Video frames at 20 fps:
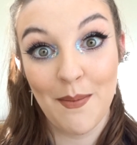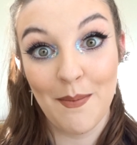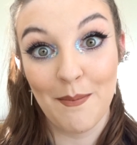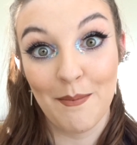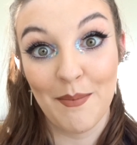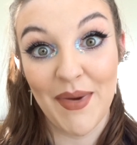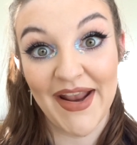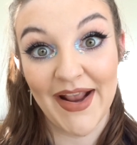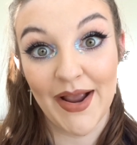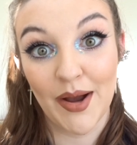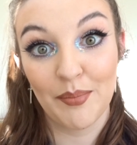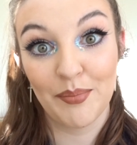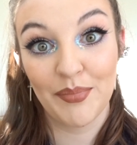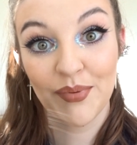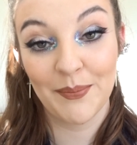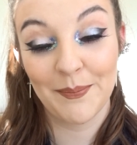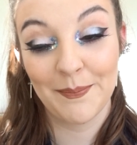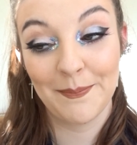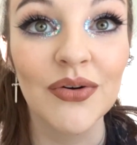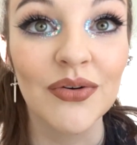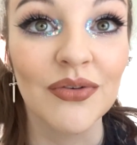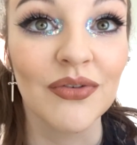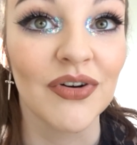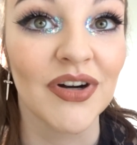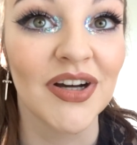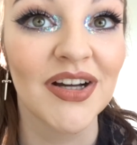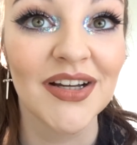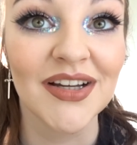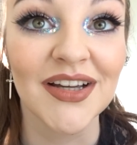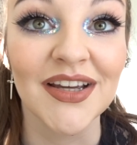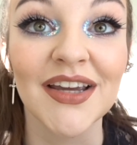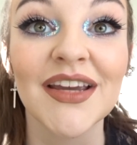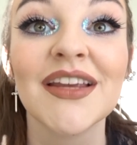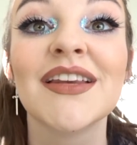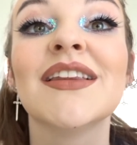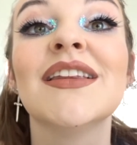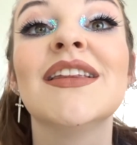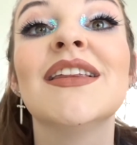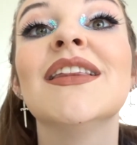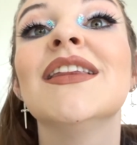Makeup. All
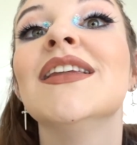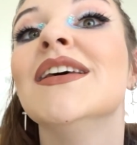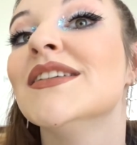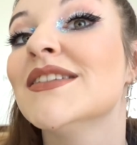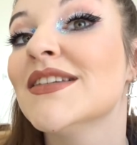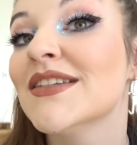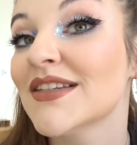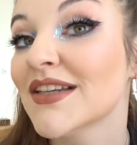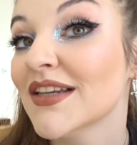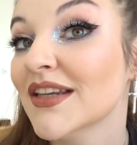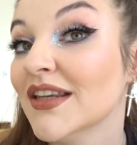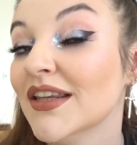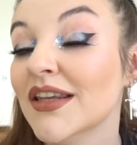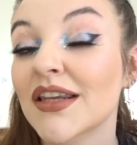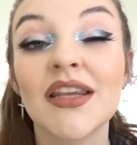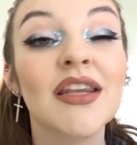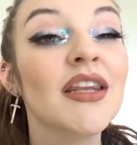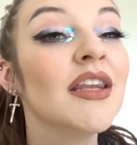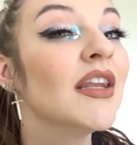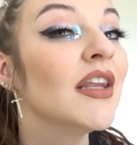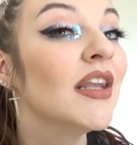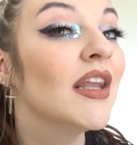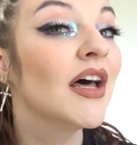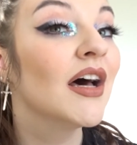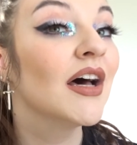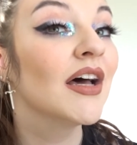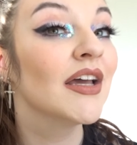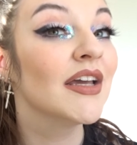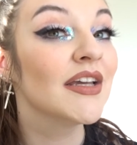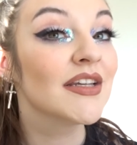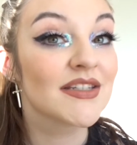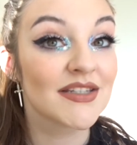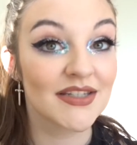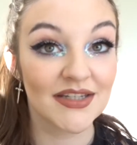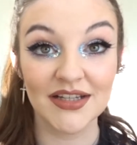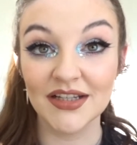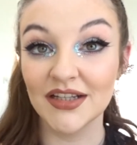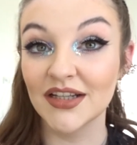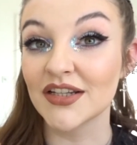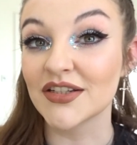right, this is a
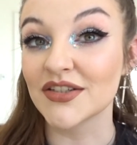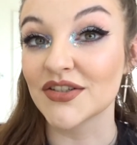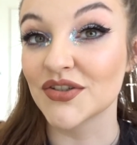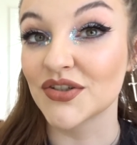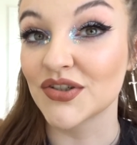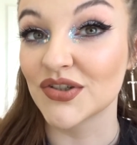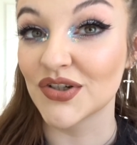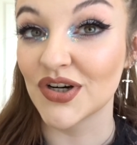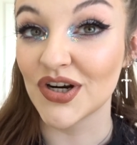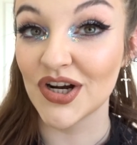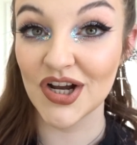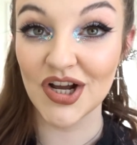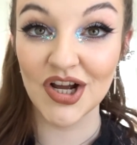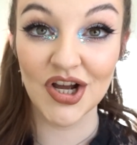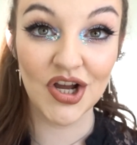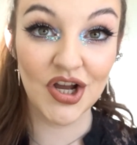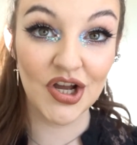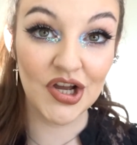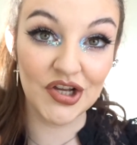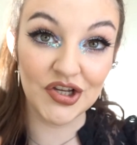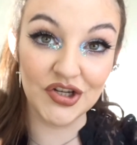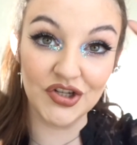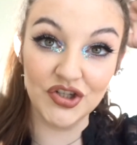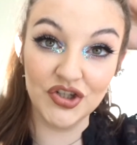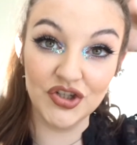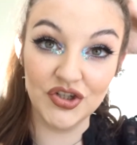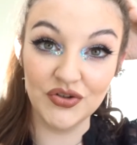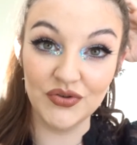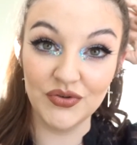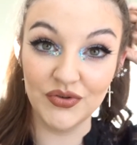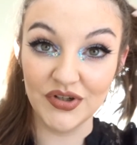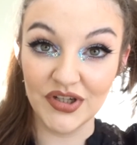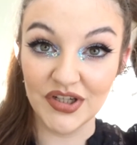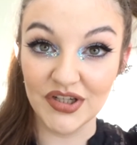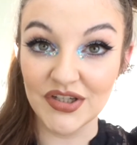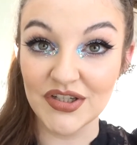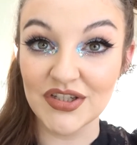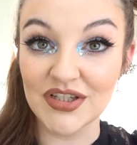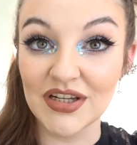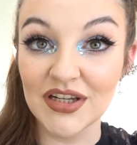nice little New
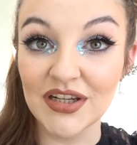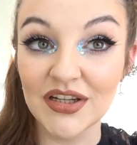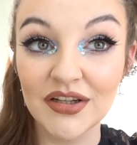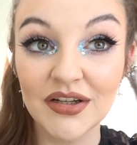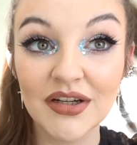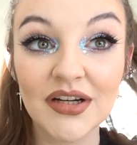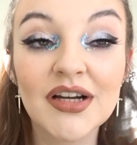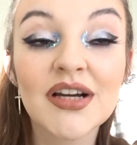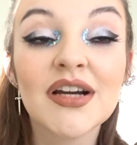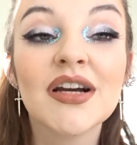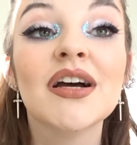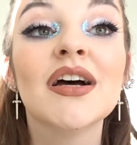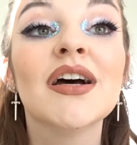Year's look